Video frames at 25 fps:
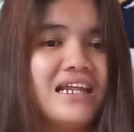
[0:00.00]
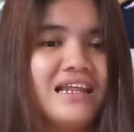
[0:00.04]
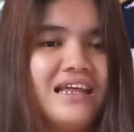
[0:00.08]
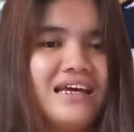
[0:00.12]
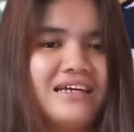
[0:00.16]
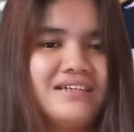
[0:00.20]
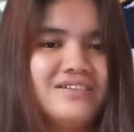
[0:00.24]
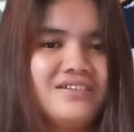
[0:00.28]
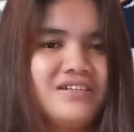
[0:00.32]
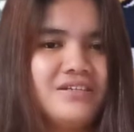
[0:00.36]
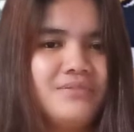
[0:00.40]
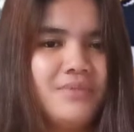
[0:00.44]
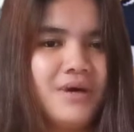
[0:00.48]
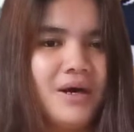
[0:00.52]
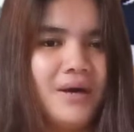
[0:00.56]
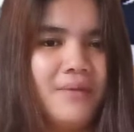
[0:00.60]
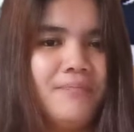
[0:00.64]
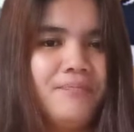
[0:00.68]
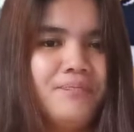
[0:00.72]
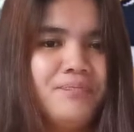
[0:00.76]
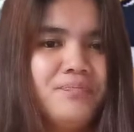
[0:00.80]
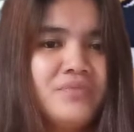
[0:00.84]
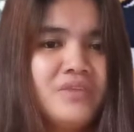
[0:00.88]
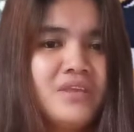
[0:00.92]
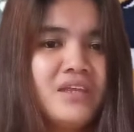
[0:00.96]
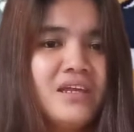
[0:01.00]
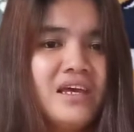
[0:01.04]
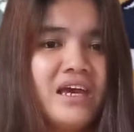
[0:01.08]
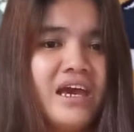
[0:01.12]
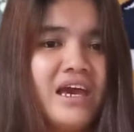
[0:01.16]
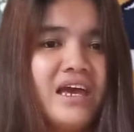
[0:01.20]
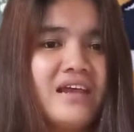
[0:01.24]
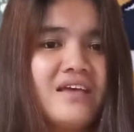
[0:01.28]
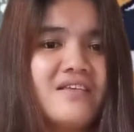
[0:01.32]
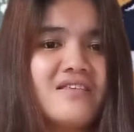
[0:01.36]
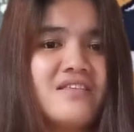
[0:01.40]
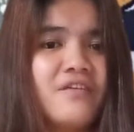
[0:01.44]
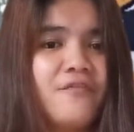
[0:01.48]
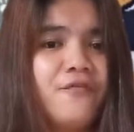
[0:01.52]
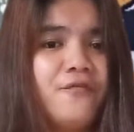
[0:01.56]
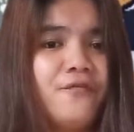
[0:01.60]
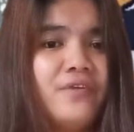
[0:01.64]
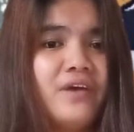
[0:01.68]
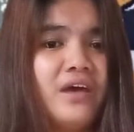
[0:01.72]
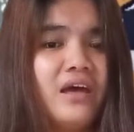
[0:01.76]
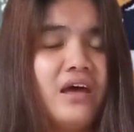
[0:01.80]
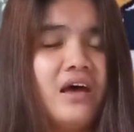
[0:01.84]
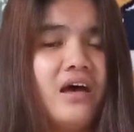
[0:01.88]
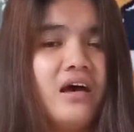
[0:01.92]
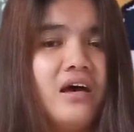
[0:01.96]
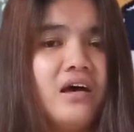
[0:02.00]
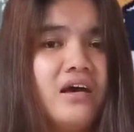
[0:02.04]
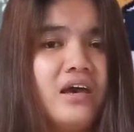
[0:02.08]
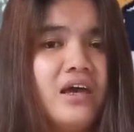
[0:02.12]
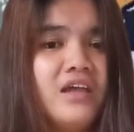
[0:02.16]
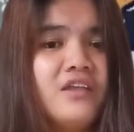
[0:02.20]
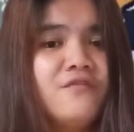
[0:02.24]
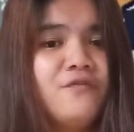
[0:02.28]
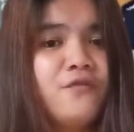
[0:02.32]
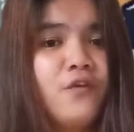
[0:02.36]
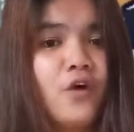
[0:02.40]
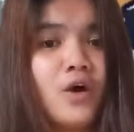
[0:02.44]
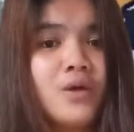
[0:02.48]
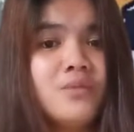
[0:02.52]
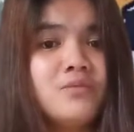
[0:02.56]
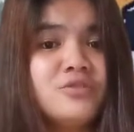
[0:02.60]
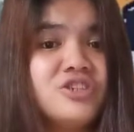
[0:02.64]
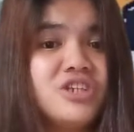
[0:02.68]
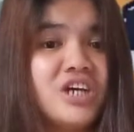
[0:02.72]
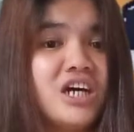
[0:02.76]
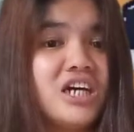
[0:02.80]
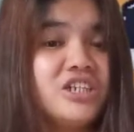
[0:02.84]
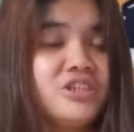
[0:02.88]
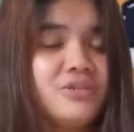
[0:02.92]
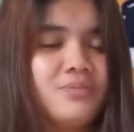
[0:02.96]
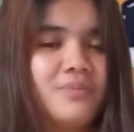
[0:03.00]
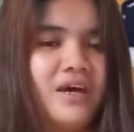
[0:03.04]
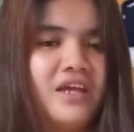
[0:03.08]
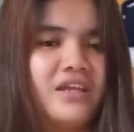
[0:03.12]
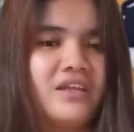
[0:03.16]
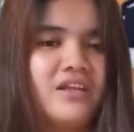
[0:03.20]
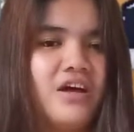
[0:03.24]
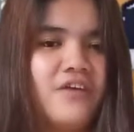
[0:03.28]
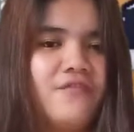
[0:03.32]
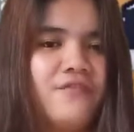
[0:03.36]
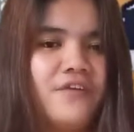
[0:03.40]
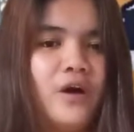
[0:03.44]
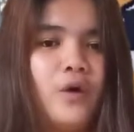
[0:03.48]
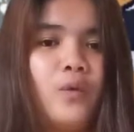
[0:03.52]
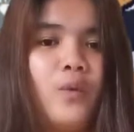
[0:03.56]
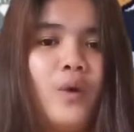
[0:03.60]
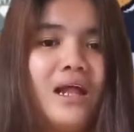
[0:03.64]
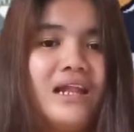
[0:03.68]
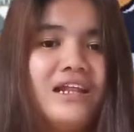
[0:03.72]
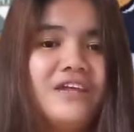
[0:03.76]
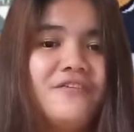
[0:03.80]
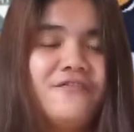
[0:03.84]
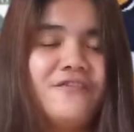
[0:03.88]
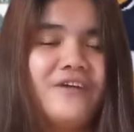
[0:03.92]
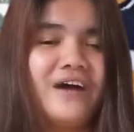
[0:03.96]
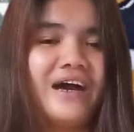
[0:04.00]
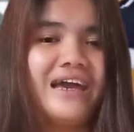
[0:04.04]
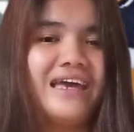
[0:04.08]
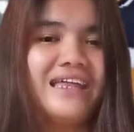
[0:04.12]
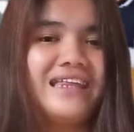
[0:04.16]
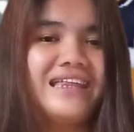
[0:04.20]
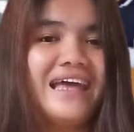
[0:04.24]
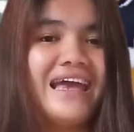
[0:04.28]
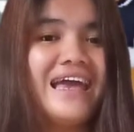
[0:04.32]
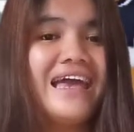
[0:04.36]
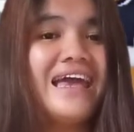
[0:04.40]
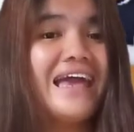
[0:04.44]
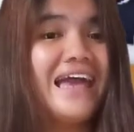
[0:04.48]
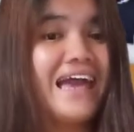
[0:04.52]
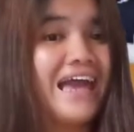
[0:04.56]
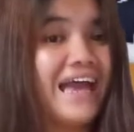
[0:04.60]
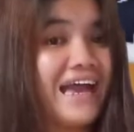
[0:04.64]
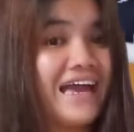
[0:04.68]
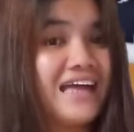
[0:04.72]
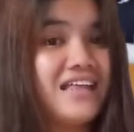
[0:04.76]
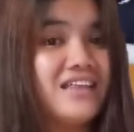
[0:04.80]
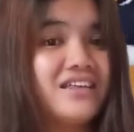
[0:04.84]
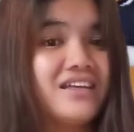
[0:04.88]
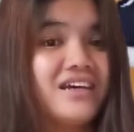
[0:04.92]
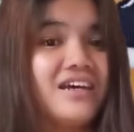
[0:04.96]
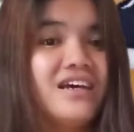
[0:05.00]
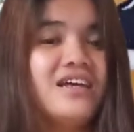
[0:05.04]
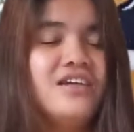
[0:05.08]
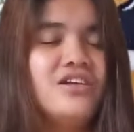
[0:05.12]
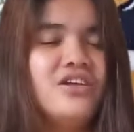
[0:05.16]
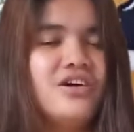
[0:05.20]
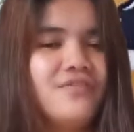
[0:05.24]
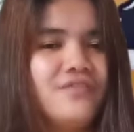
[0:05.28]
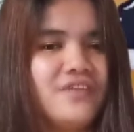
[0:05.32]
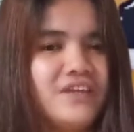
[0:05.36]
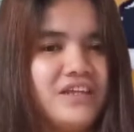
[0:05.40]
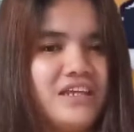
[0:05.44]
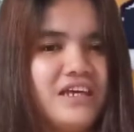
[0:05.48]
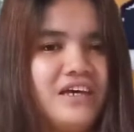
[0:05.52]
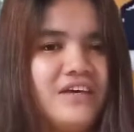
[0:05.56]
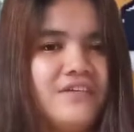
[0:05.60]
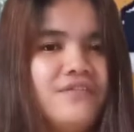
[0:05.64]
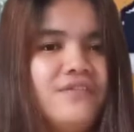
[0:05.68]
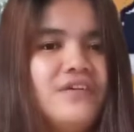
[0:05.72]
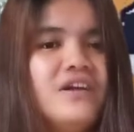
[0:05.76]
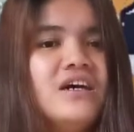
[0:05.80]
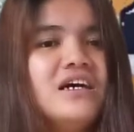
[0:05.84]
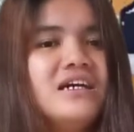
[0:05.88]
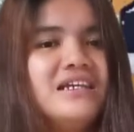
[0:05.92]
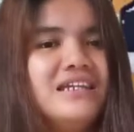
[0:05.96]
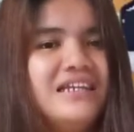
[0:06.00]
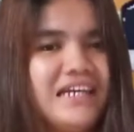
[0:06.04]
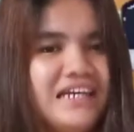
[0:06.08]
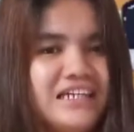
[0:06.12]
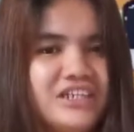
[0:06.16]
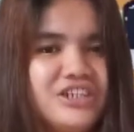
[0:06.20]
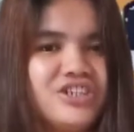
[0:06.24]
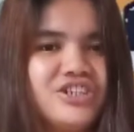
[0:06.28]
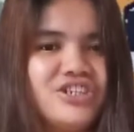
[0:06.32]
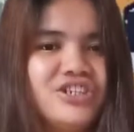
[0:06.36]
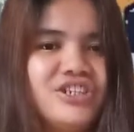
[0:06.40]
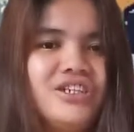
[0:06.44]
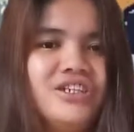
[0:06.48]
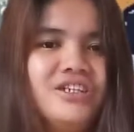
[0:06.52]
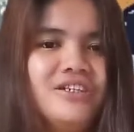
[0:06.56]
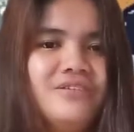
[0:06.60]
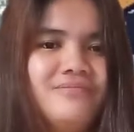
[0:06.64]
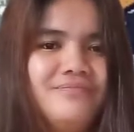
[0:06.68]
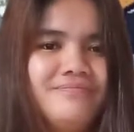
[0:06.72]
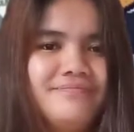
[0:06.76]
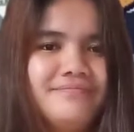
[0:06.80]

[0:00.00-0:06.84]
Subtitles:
a lesson, ma'am. It is an informed judgment of a qualified and innovative teacher.